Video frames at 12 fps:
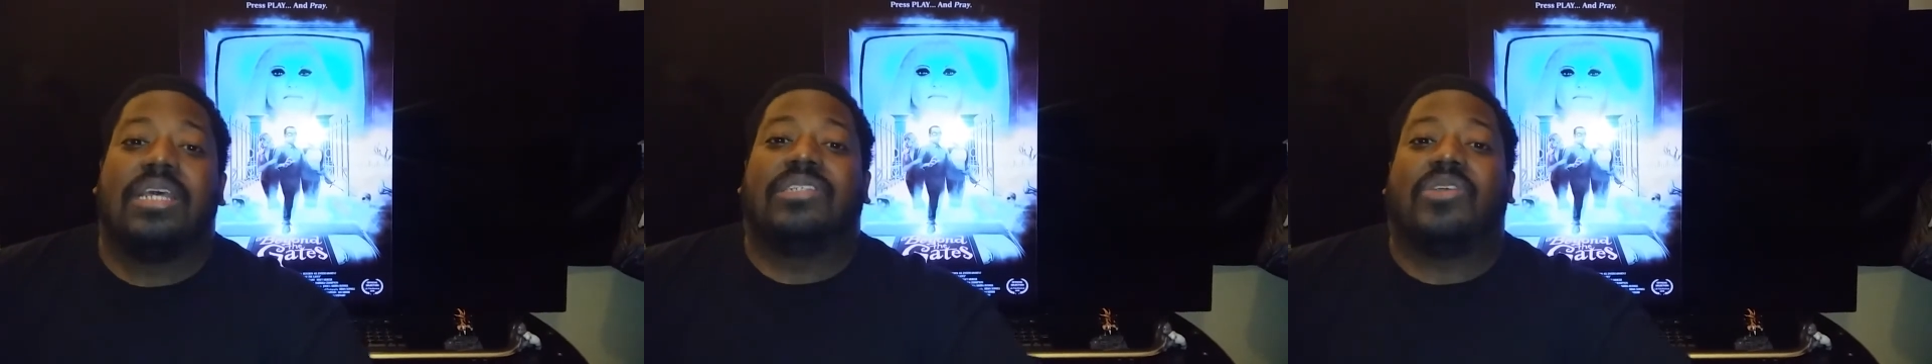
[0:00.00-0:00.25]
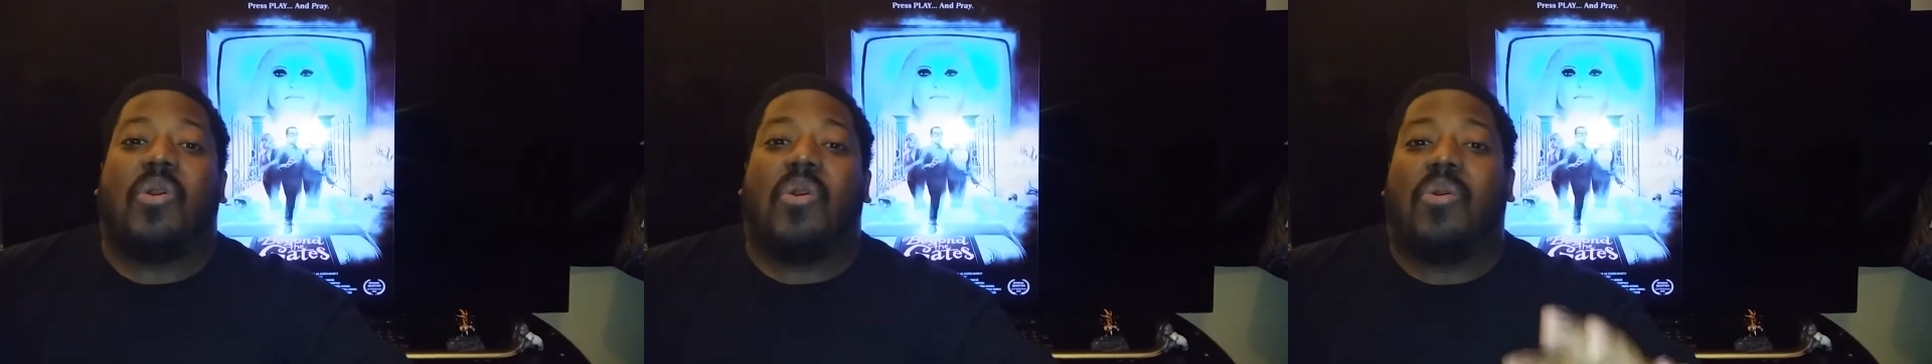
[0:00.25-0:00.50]

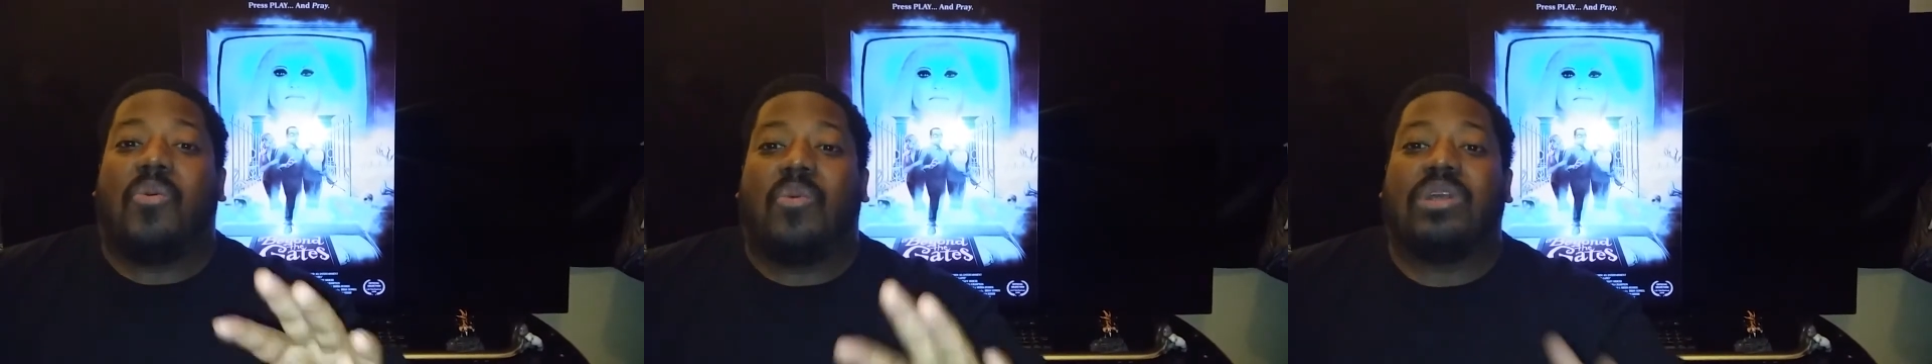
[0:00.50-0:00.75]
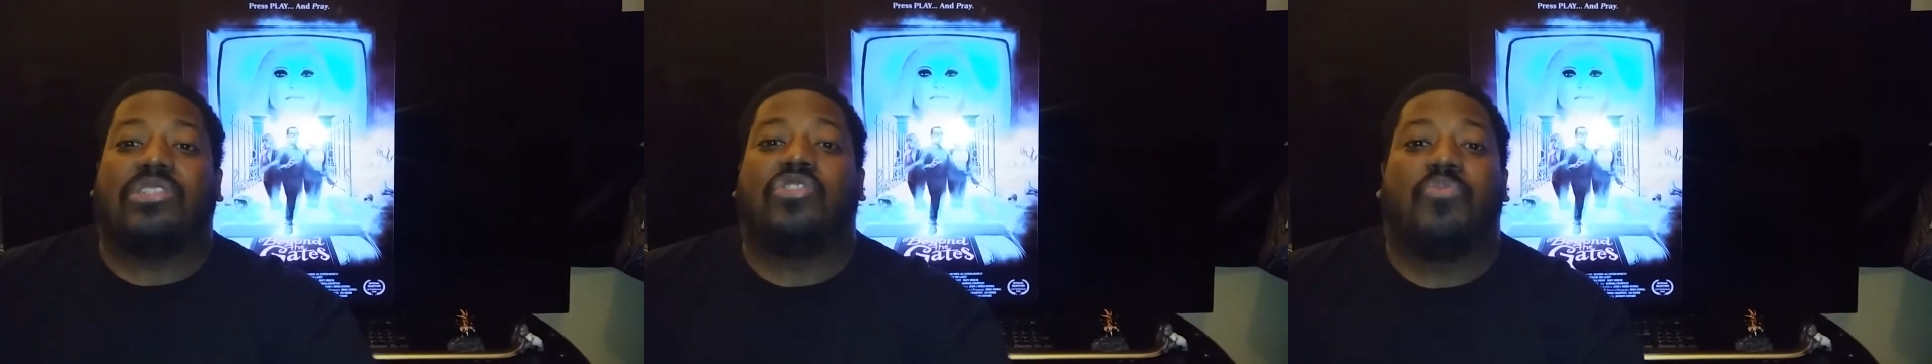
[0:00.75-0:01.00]
So
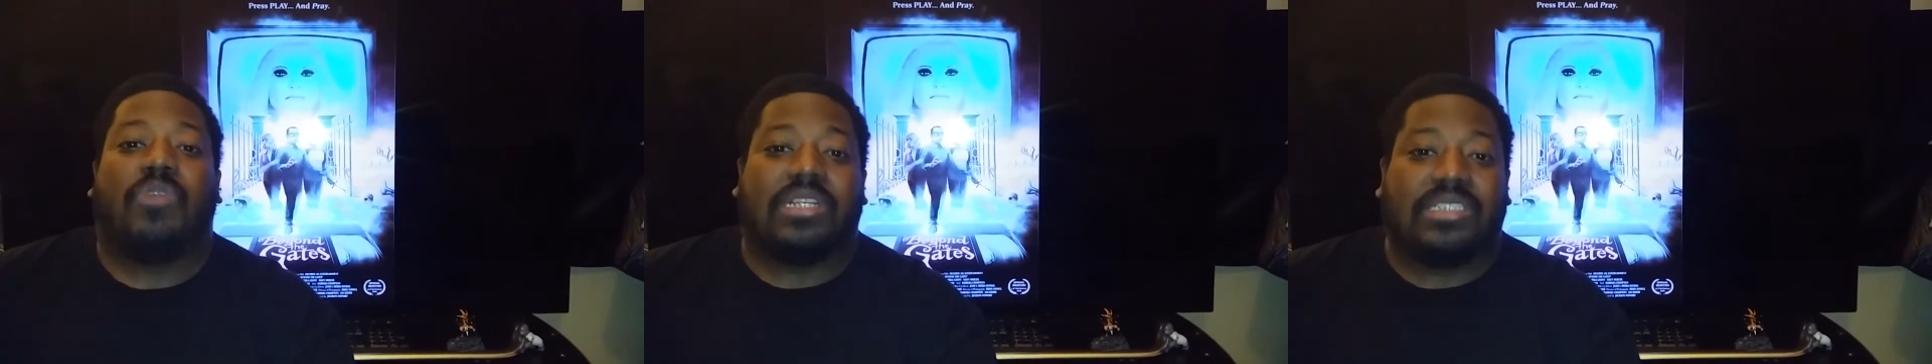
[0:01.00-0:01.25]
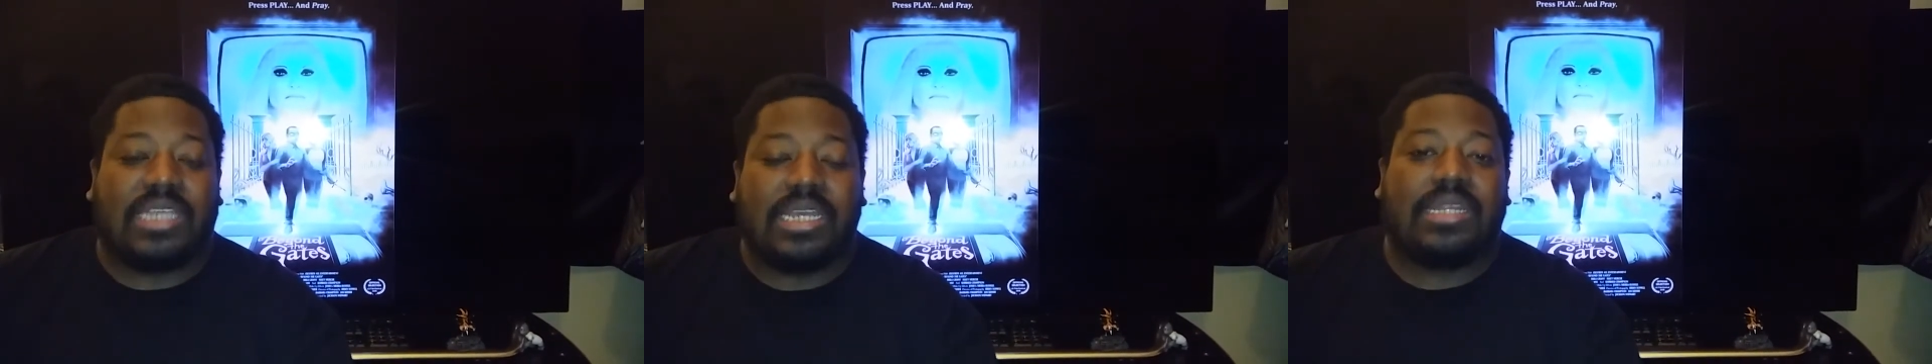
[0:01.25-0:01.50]
once the two
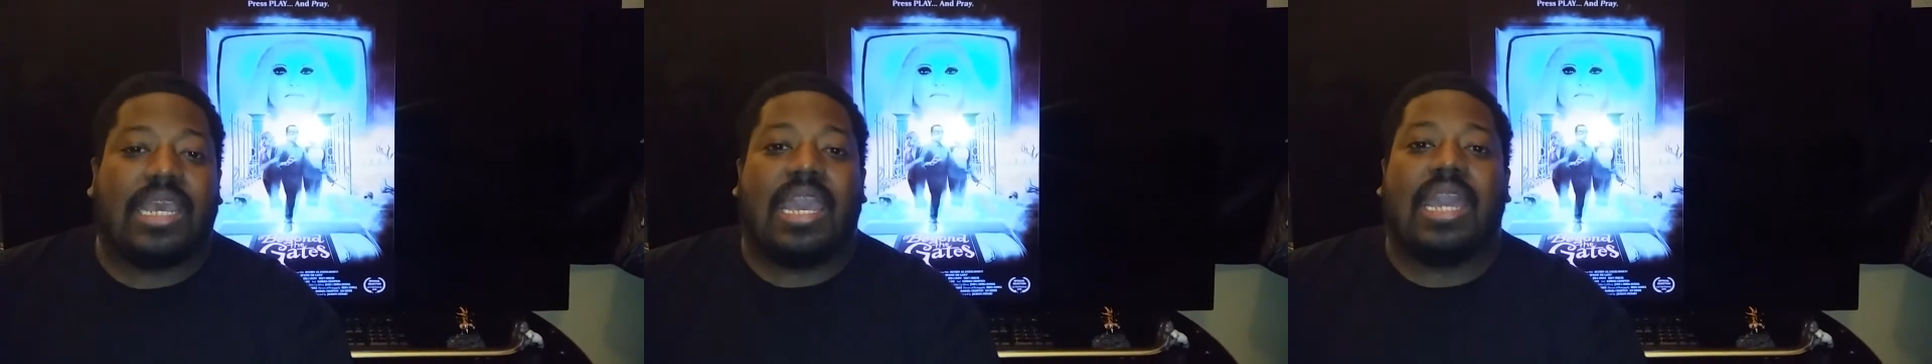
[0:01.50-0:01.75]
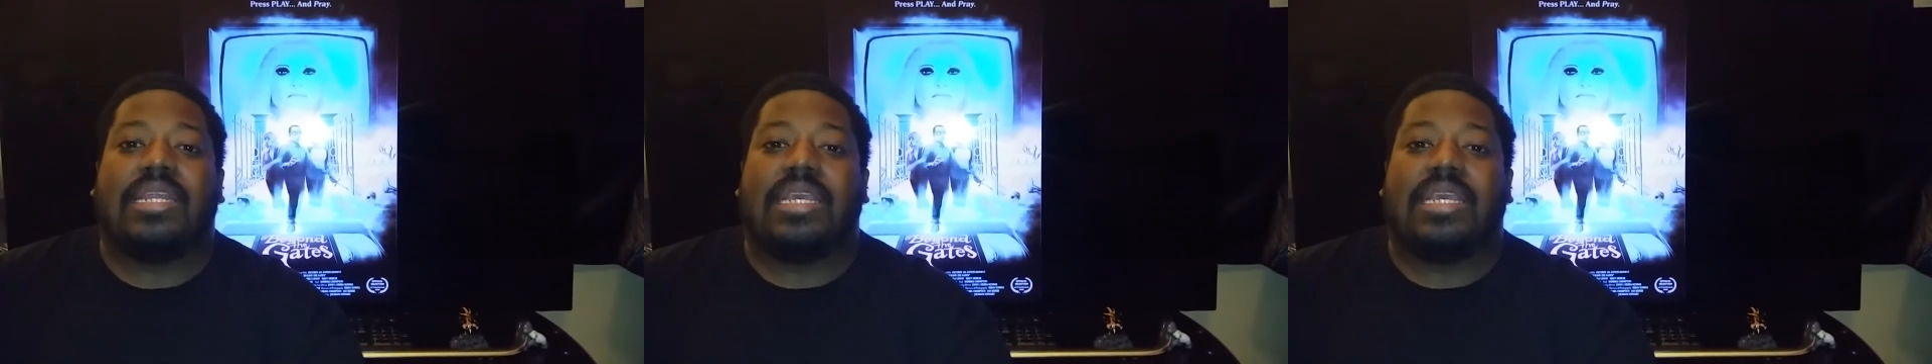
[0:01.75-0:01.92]
brothers get there,